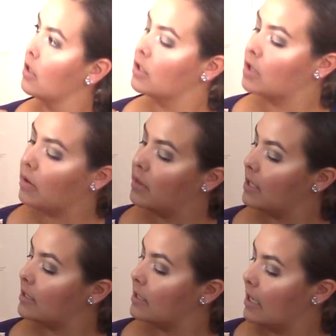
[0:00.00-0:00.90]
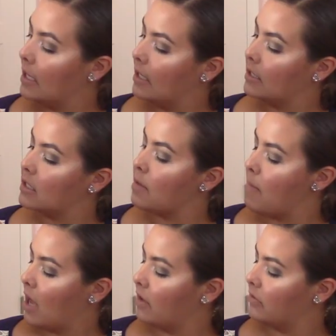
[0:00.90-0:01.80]
So this is the
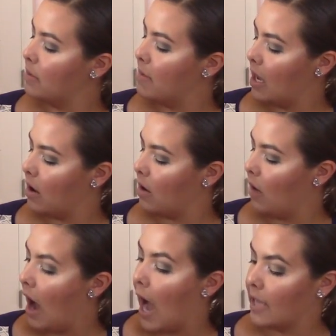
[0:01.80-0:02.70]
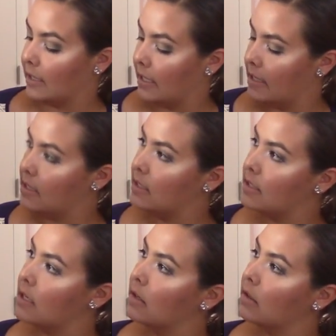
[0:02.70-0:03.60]
Mega Flamingo
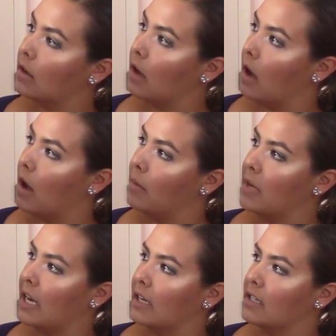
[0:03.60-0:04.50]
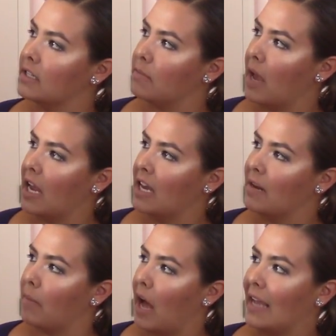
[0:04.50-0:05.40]
Island. Um, and it is
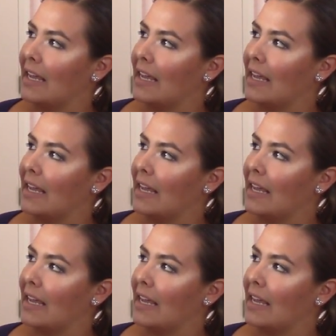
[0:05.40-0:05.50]
made by